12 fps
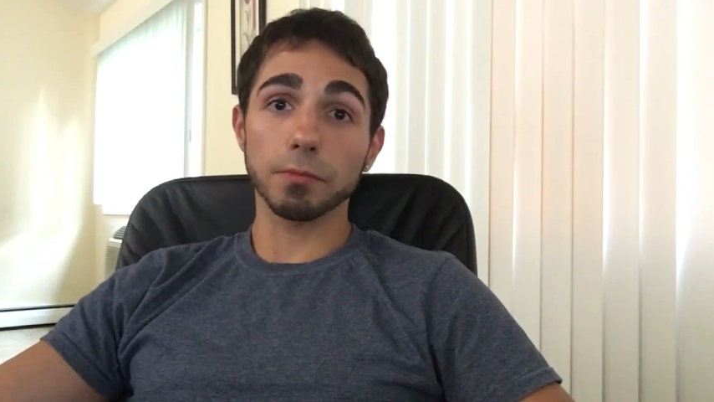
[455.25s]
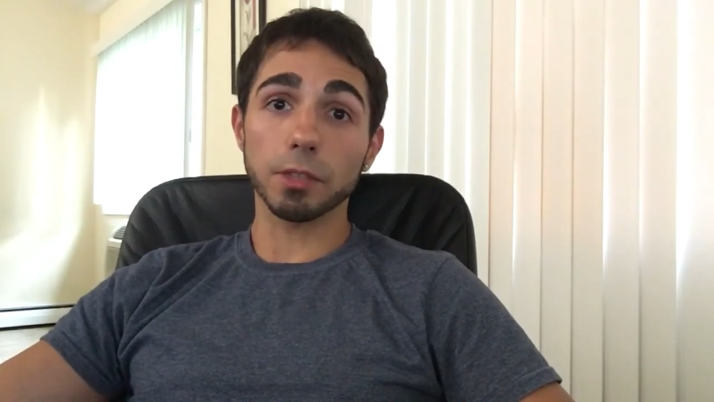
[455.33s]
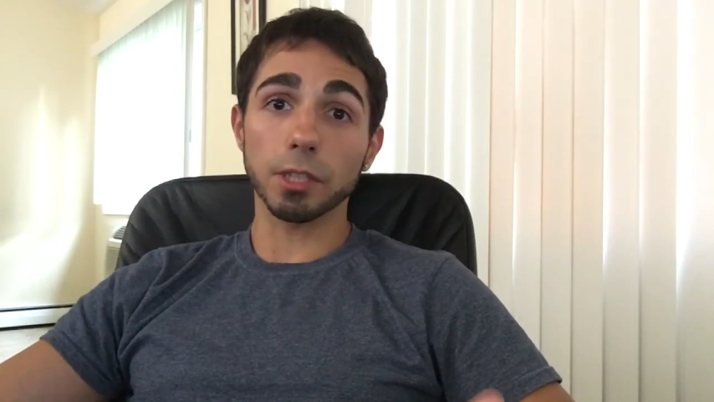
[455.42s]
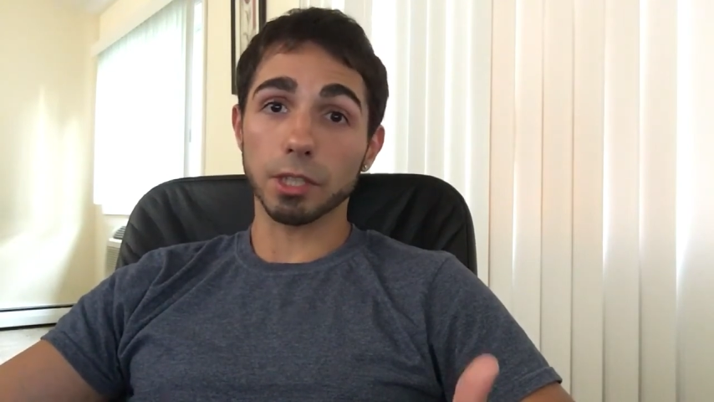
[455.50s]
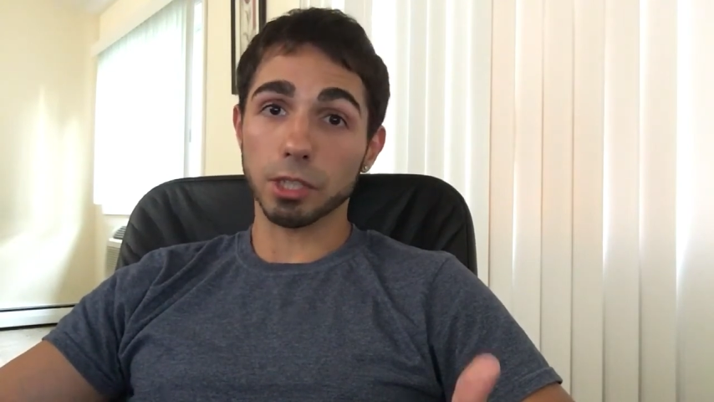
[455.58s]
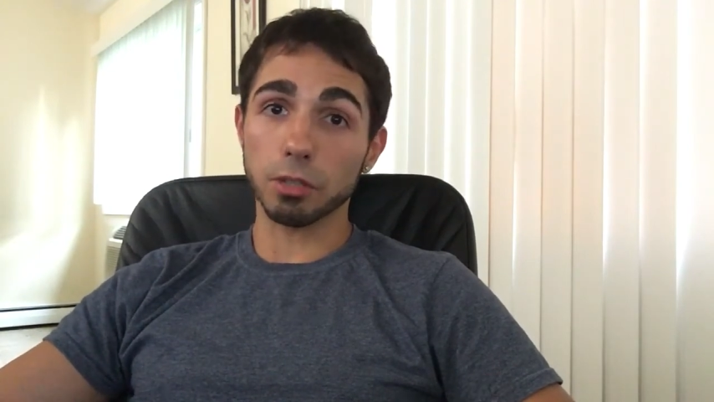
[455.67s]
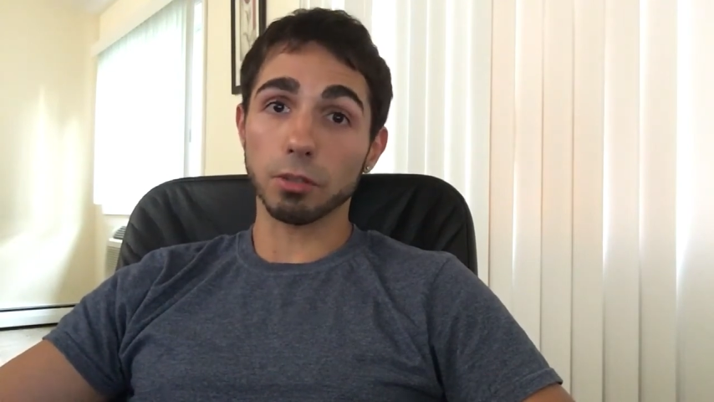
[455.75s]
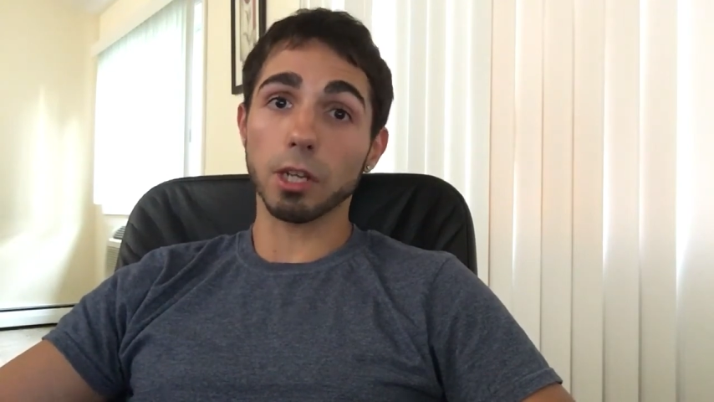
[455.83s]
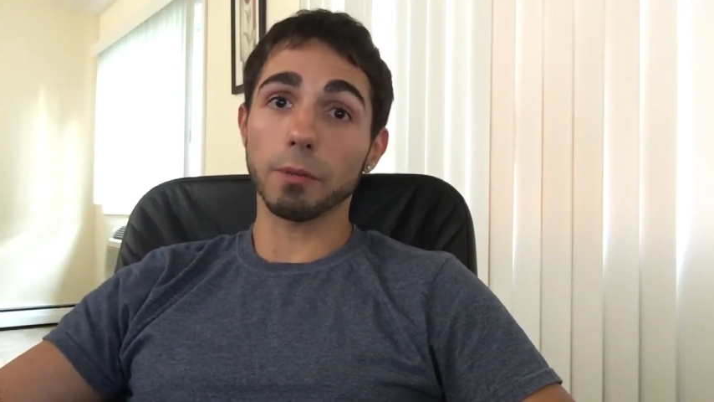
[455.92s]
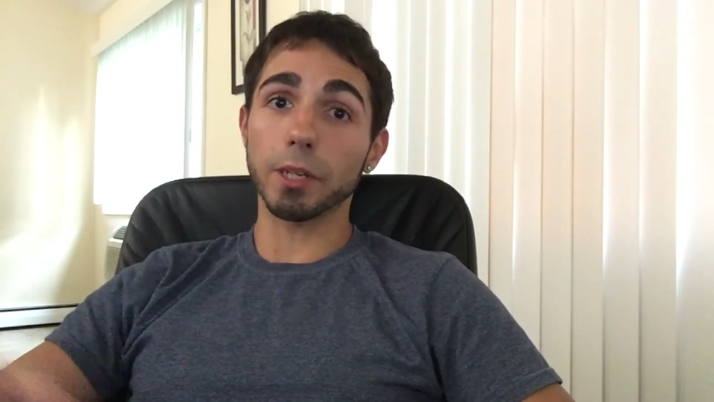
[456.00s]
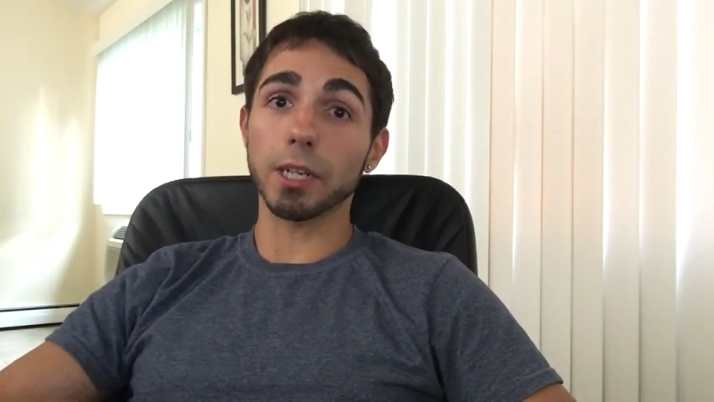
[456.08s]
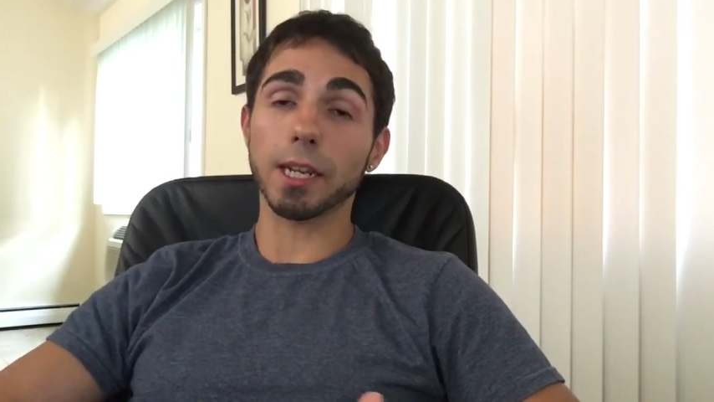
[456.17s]
You still got
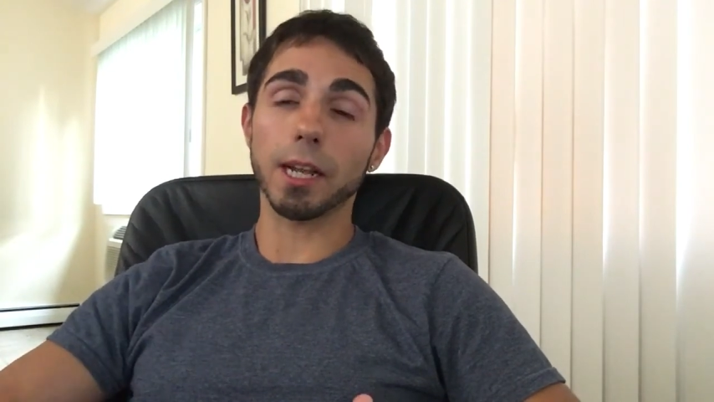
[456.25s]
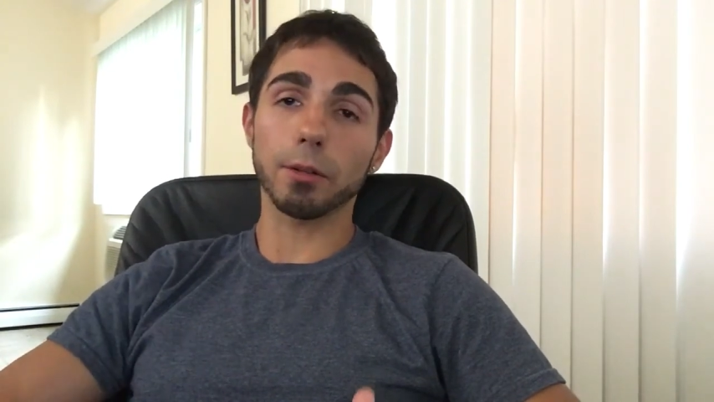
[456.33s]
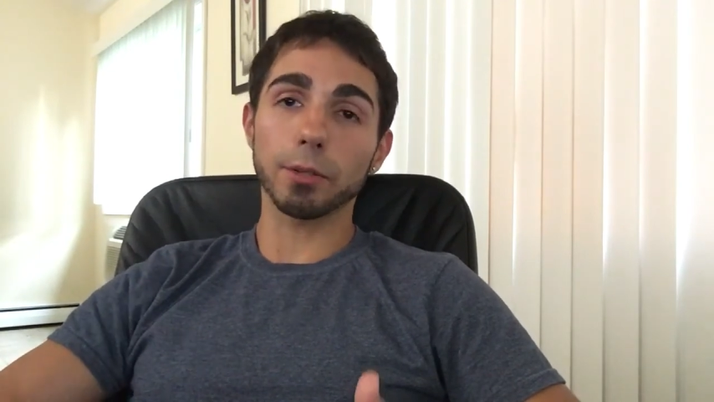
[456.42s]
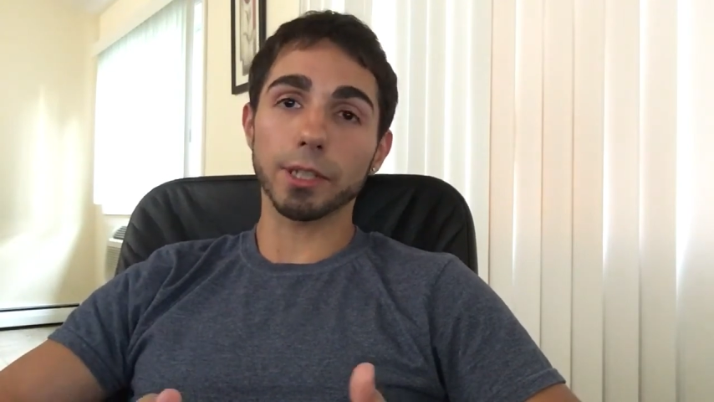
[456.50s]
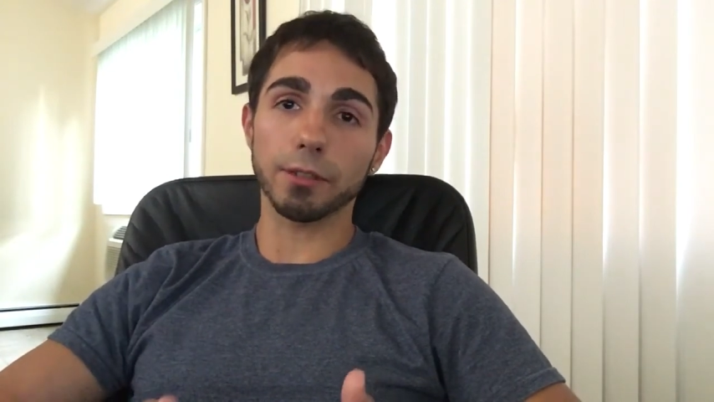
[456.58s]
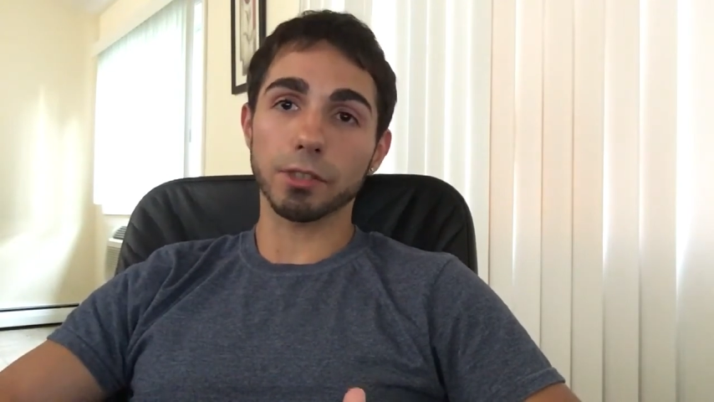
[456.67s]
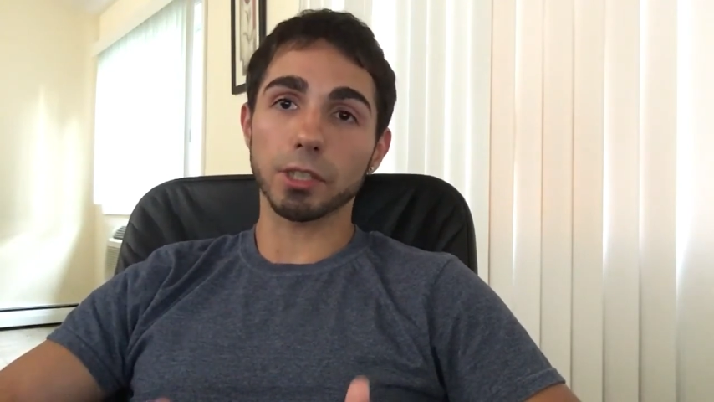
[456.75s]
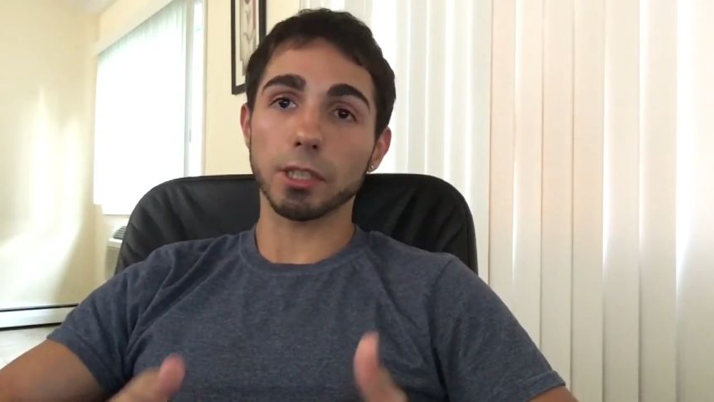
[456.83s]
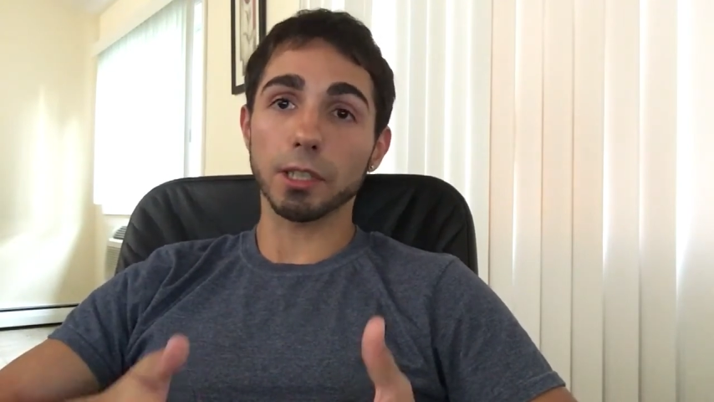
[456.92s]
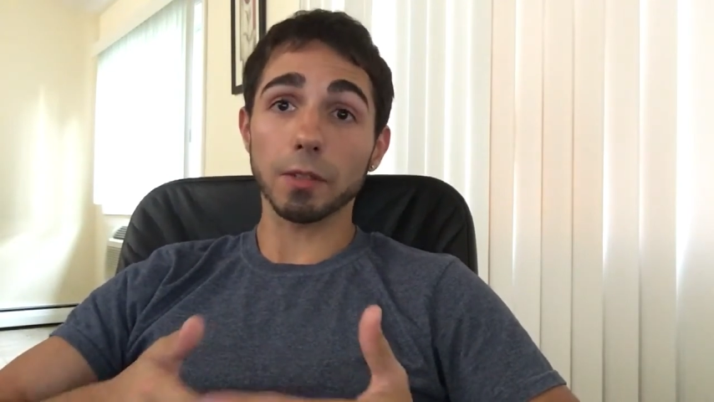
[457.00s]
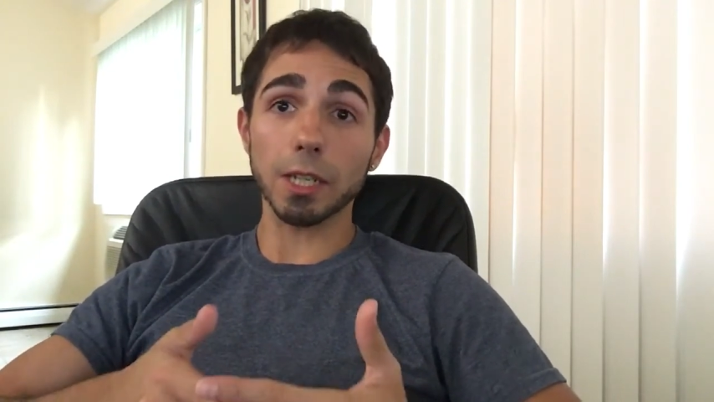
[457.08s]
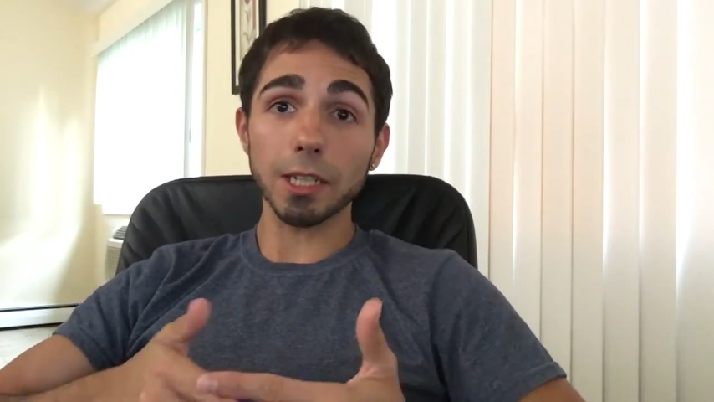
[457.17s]
to be in a calorie deficit,
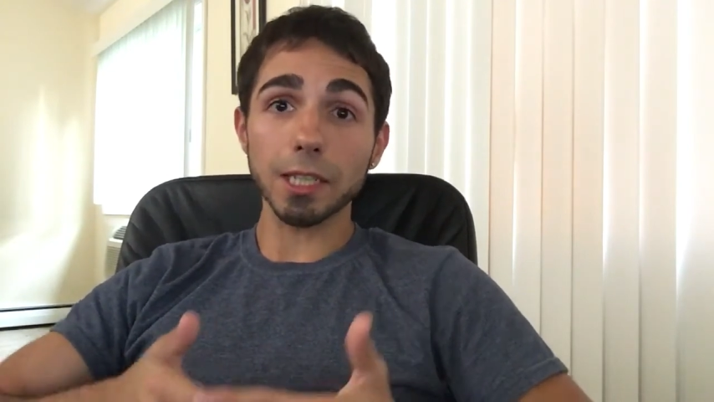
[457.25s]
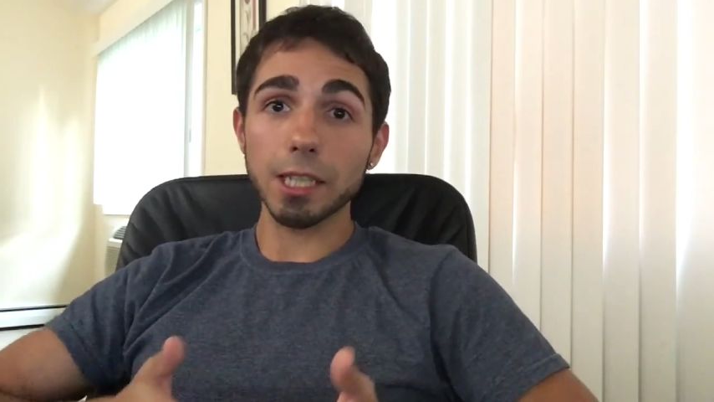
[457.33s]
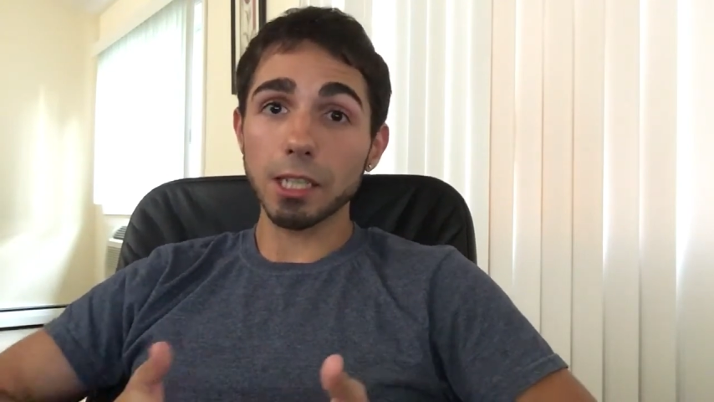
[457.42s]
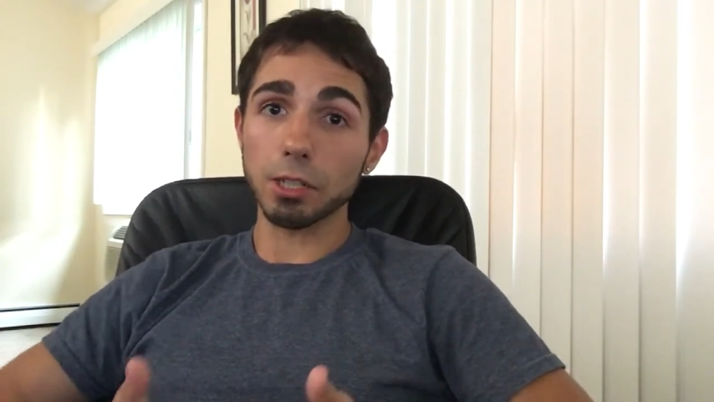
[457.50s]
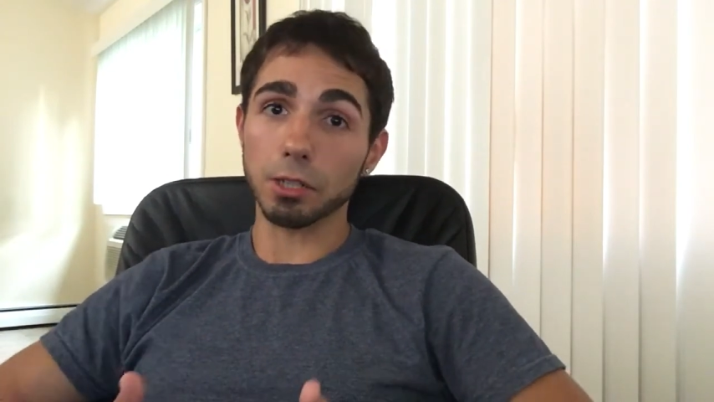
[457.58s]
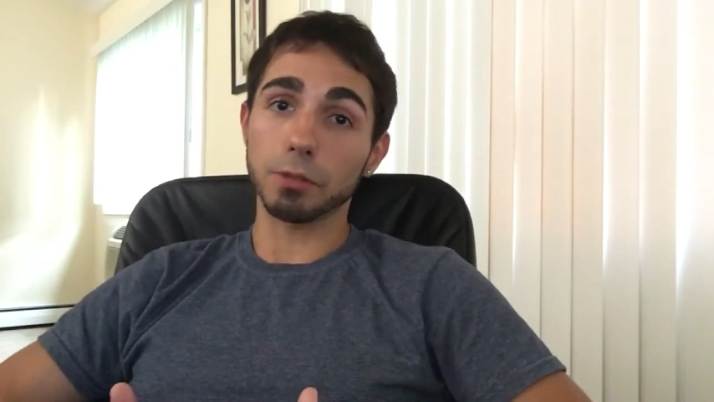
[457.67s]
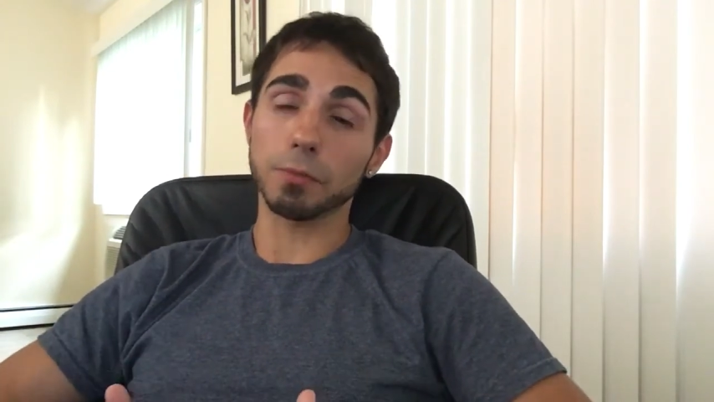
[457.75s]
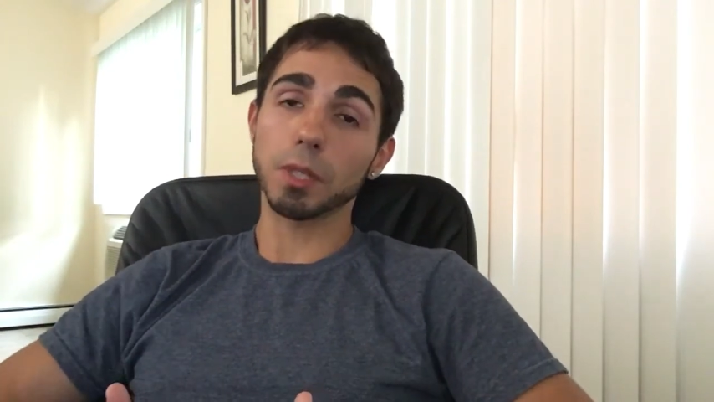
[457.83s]
even on keto.